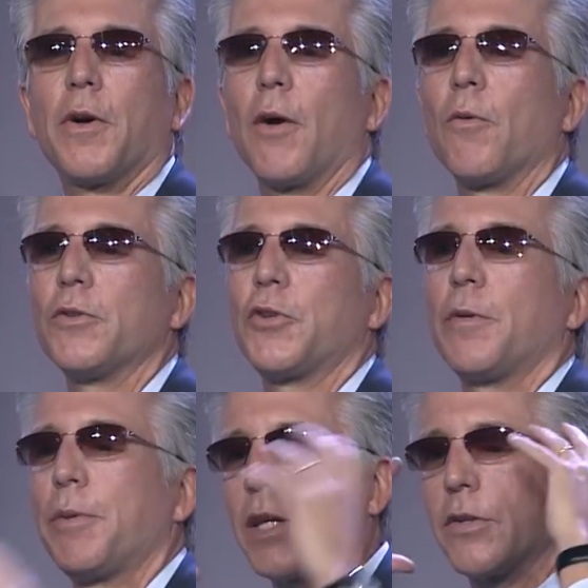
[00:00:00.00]
I want you
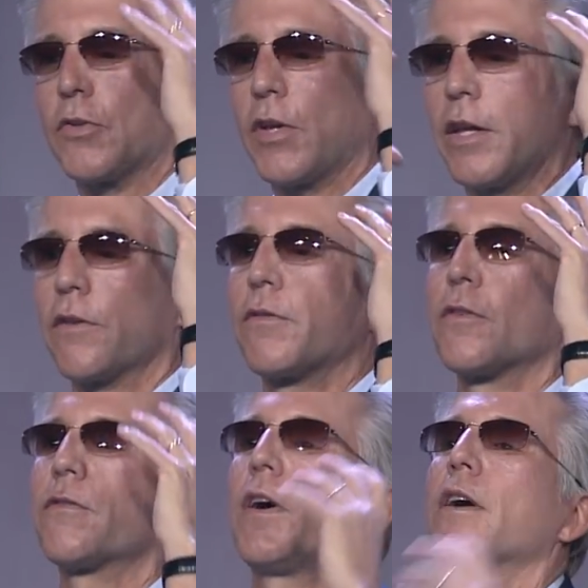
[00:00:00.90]
to be in a state of
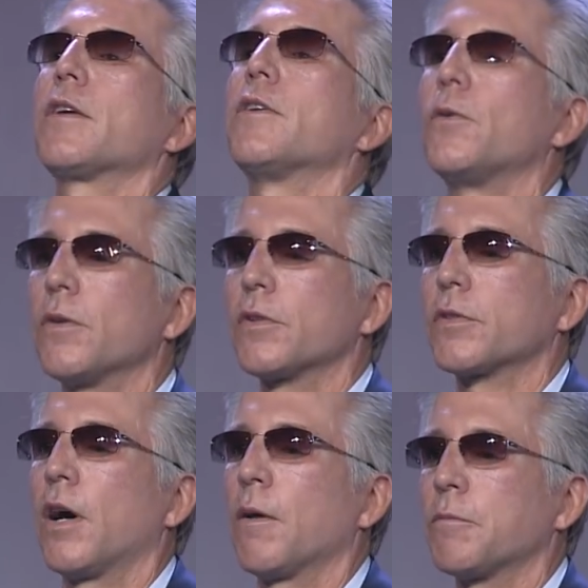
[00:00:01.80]
Nirvana all the
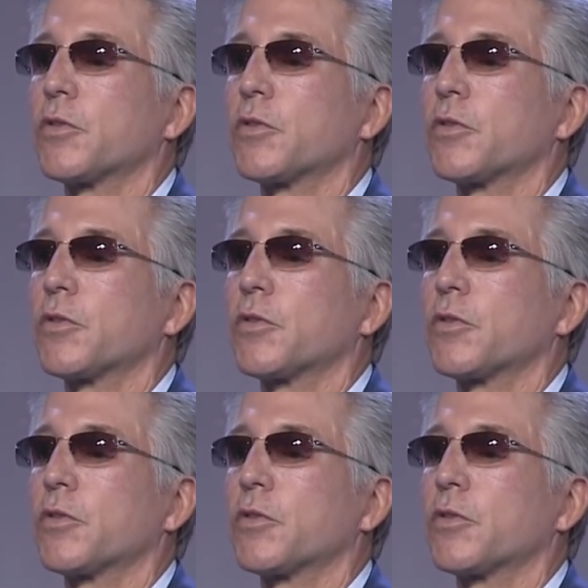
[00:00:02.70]
time.